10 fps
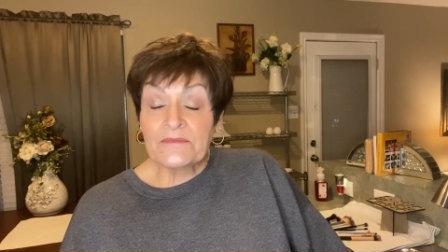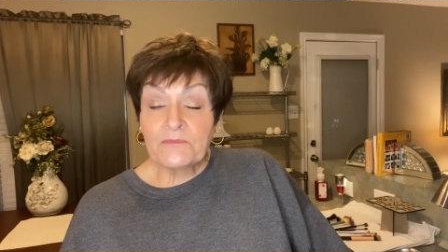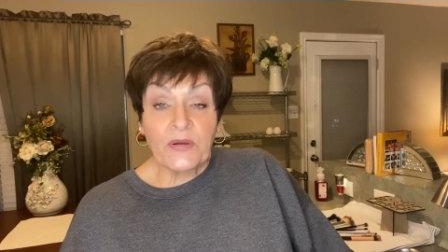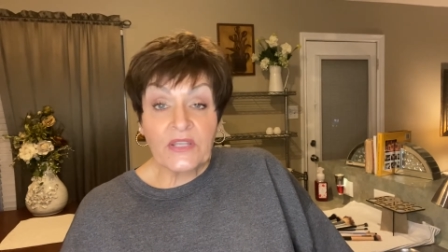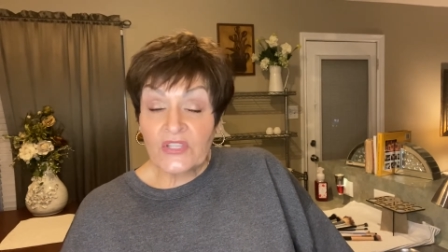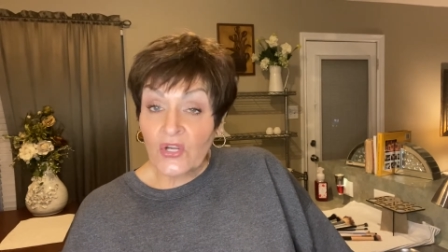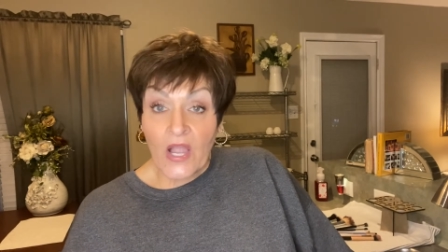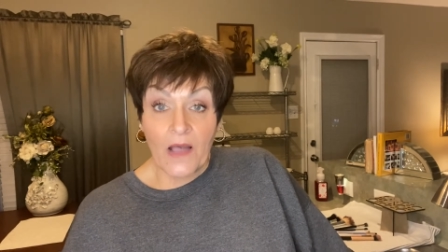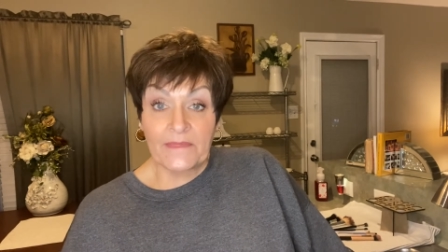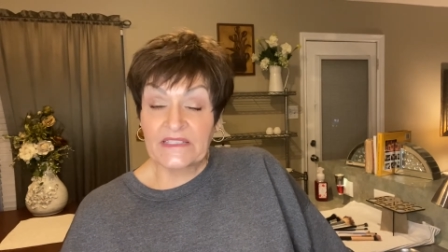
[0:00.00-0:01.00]
put your
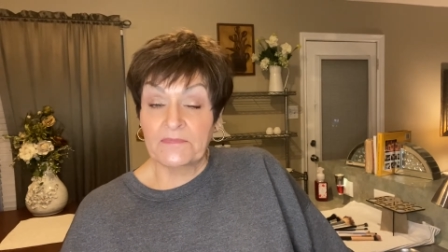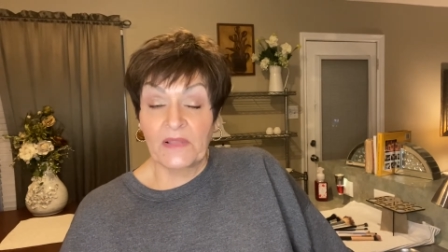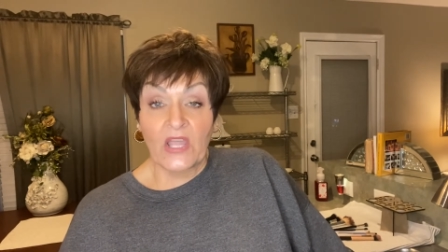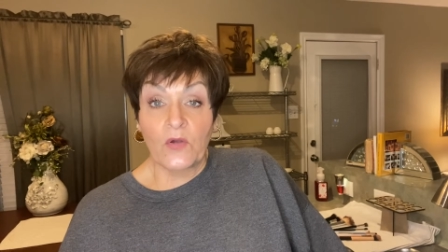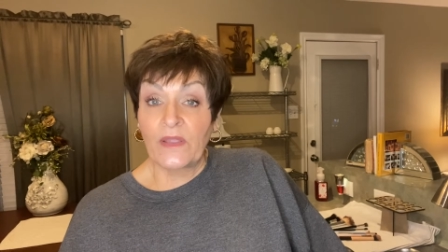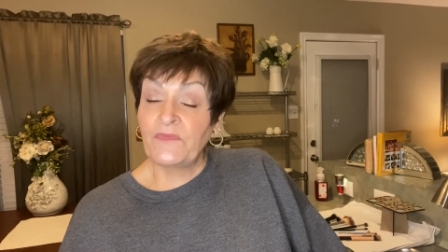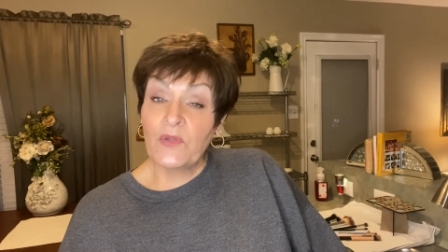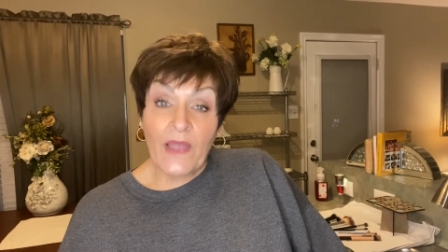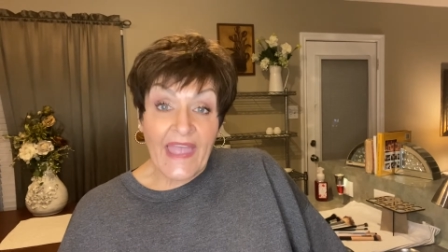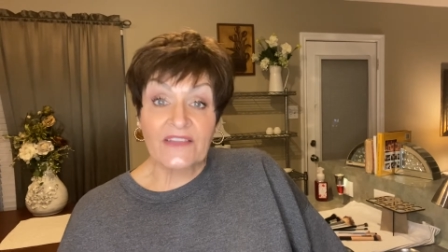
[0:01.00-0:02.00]
comments below if
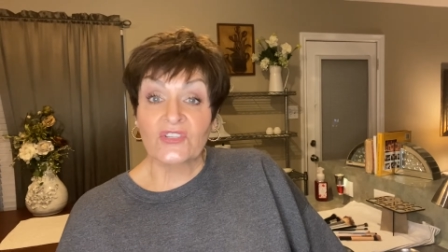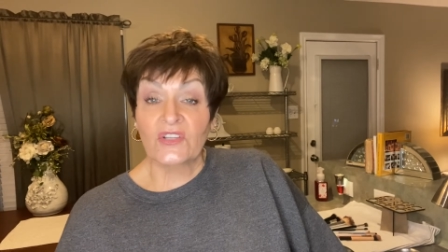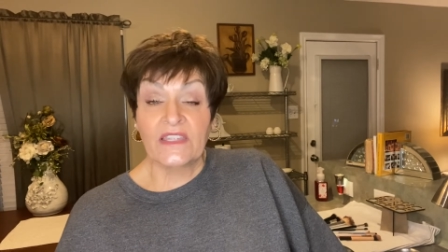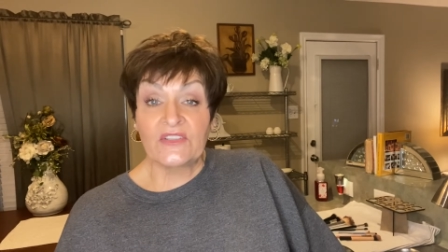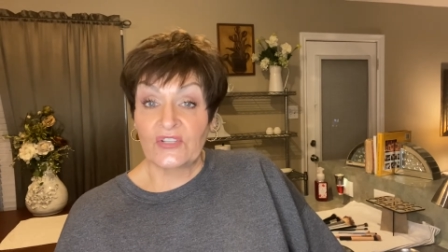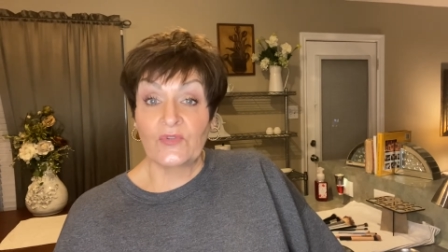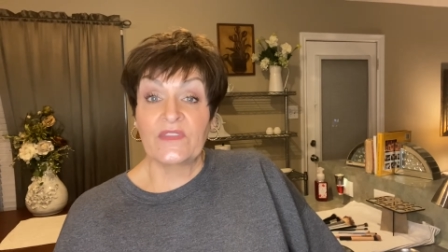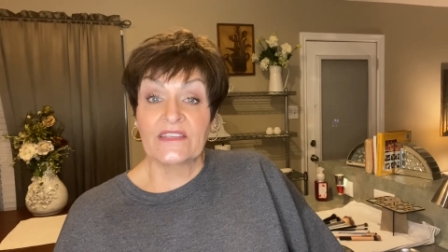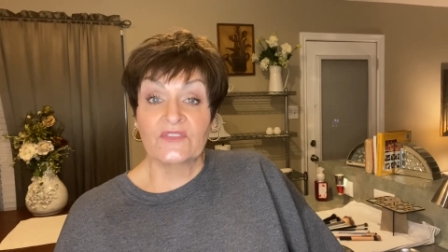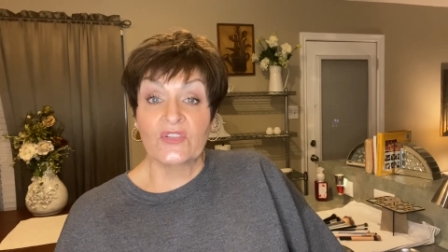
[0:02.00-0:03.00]
you actually do
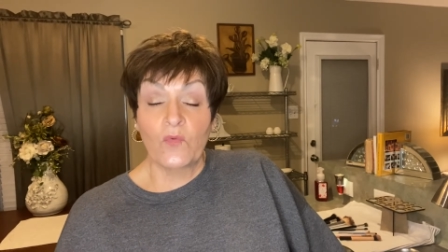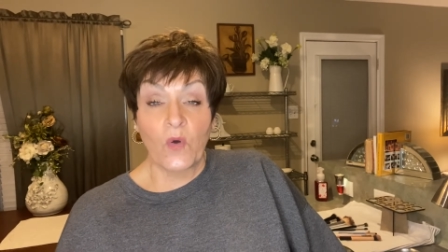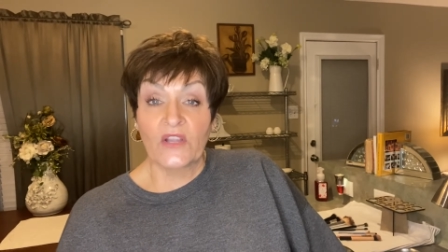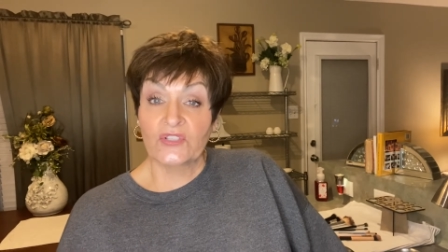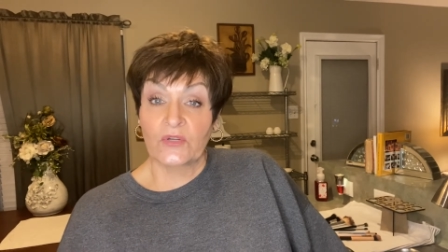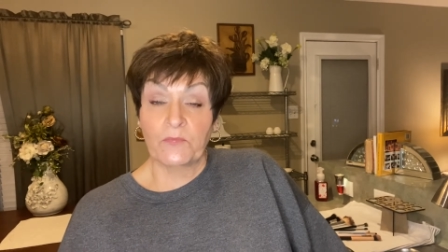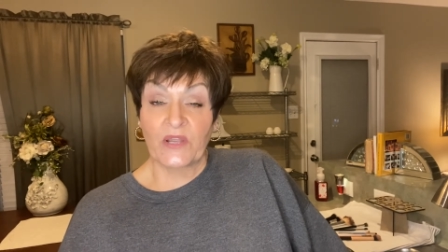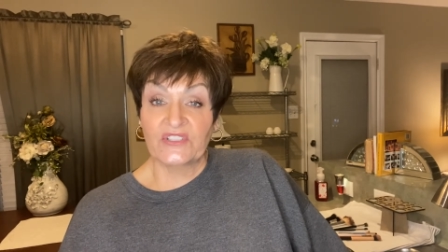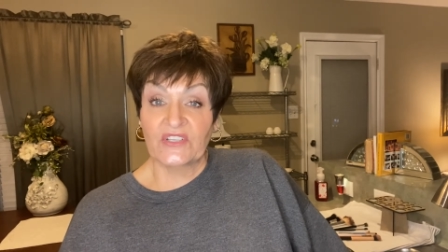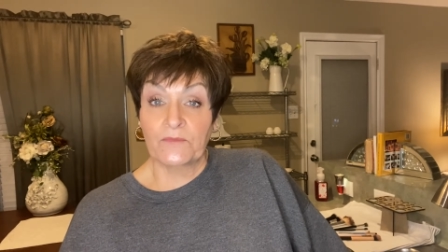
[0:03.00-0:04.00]
this, you wash your
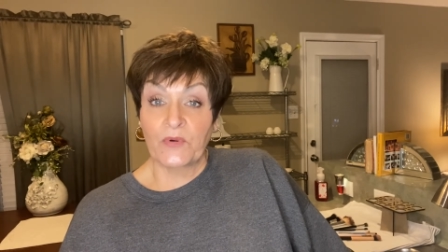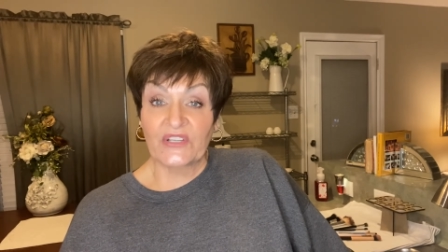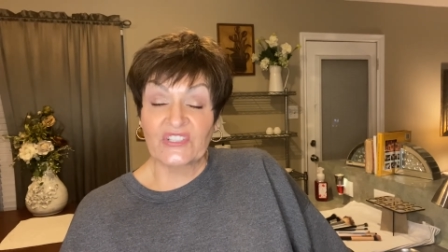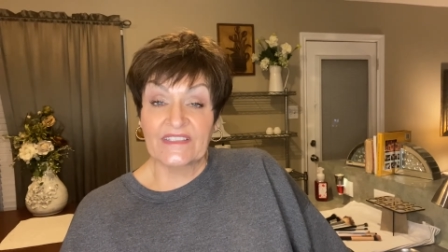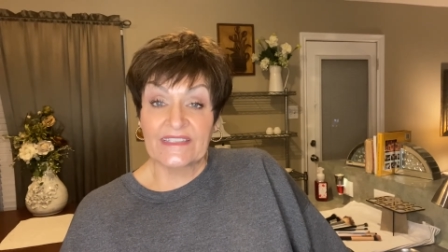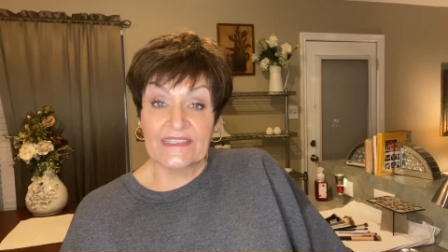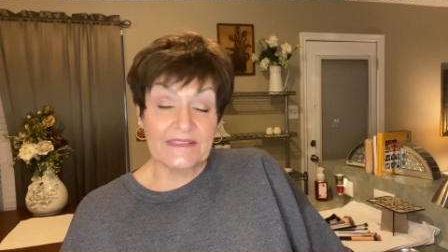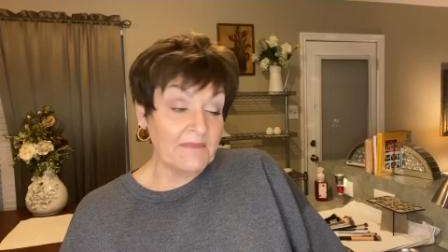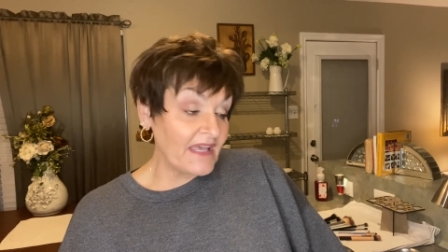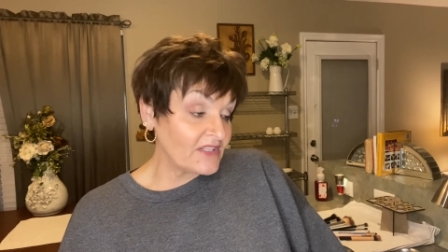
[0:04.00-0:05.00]
brushes this
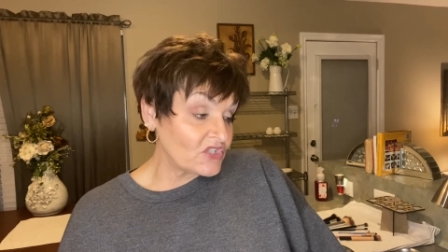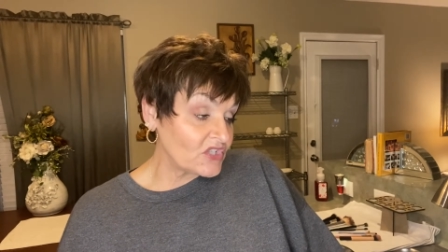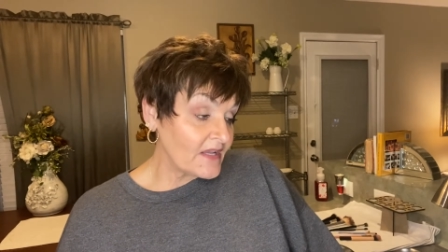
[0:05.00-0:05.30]
much.